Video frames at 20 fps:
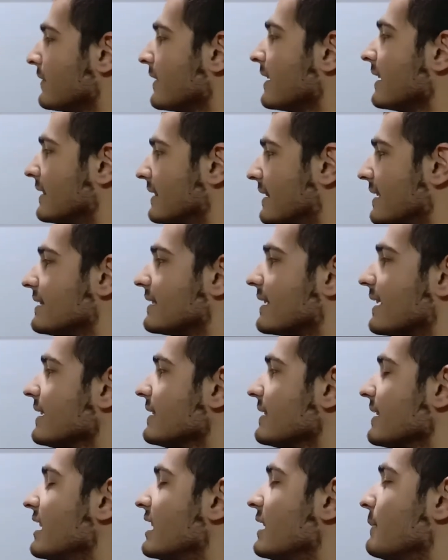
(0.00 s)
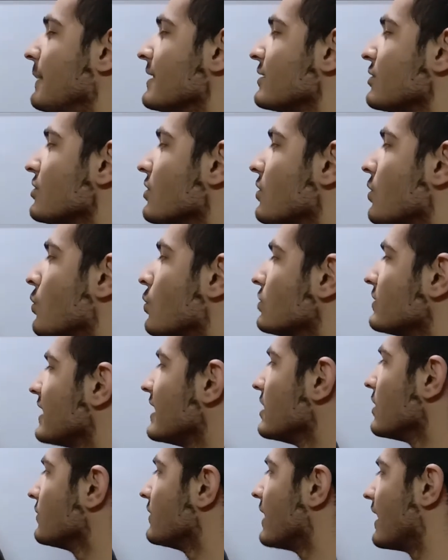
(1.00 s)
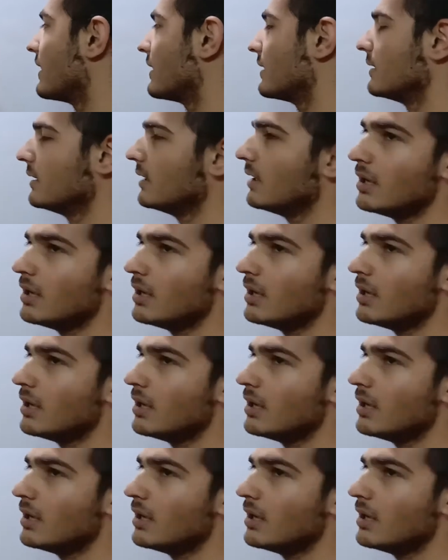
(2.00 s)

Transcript: in this case it depends on the cosine of the angle.